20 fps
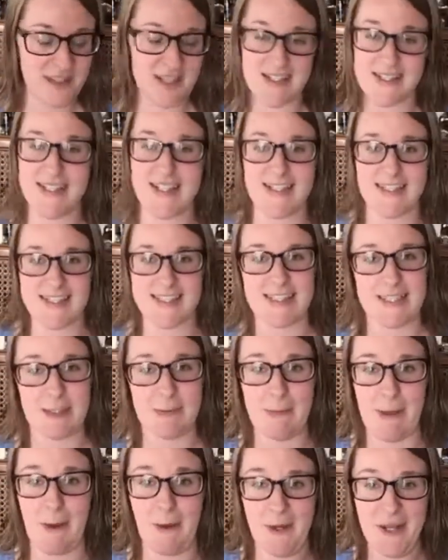intensely
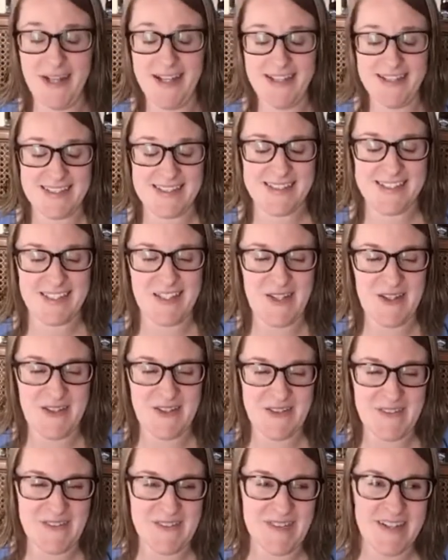about it.
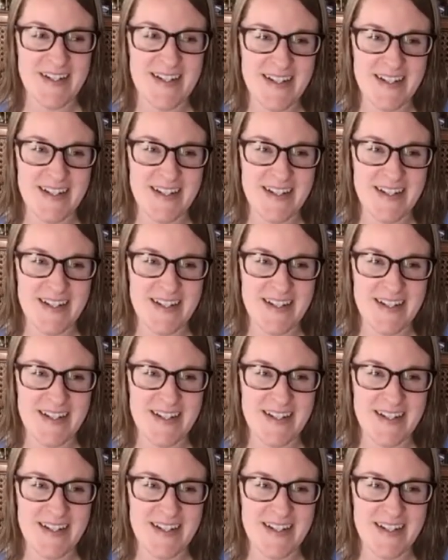So,